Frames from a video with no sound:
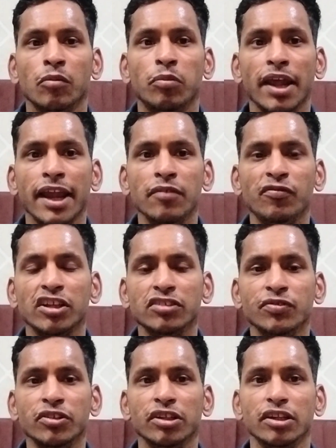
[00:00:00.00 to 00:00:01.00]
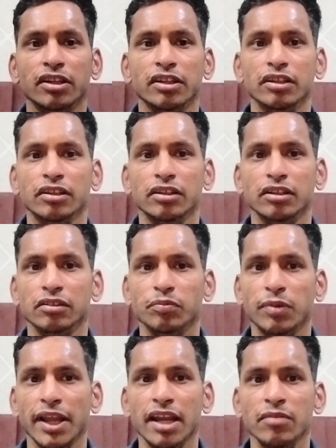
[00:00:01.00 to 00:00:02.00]

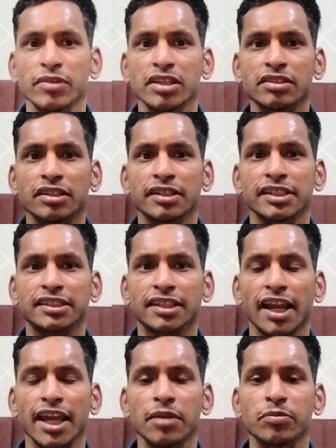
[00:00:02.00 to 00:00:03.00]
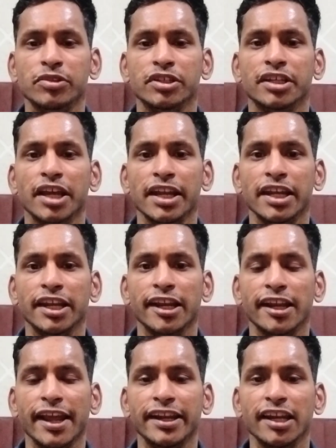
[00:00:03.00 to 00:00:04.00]
plan means it describes and
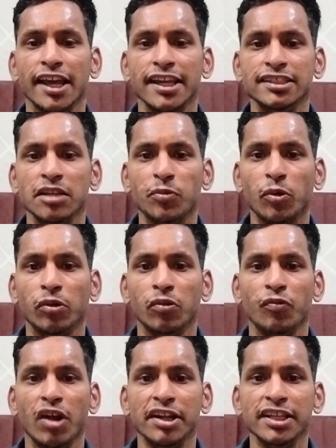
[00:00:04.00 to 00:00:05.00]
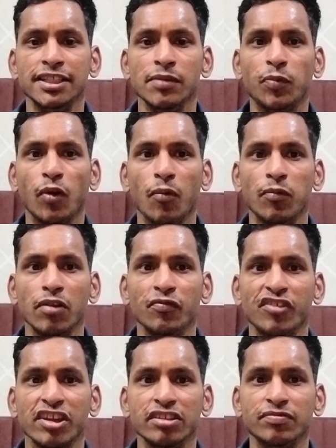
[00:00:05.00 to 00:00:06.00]
analyze the problem. What is the problem
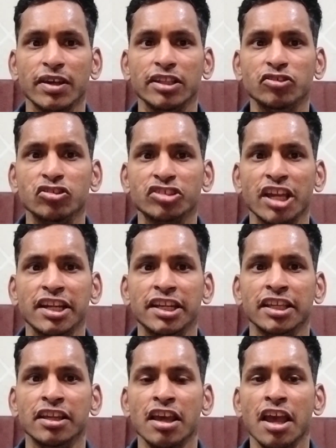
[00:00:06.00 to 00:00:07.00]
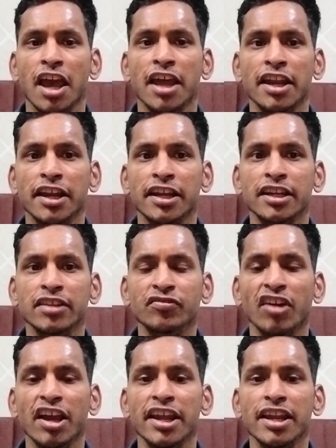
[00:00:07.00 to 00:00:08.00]
faced by the society and
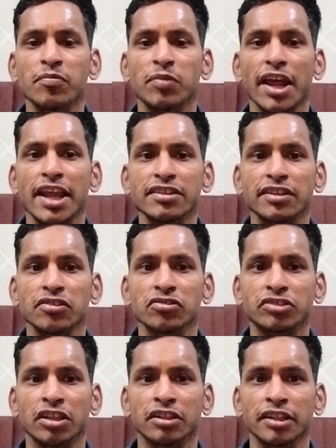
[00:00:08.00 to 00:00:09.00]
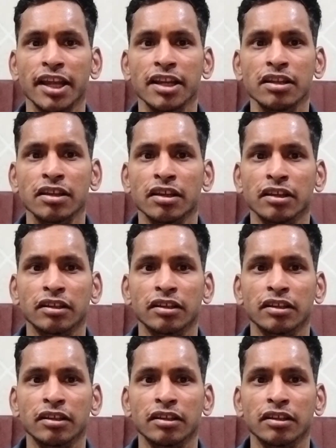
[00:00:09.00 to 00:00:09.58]
identify and plan solution. Then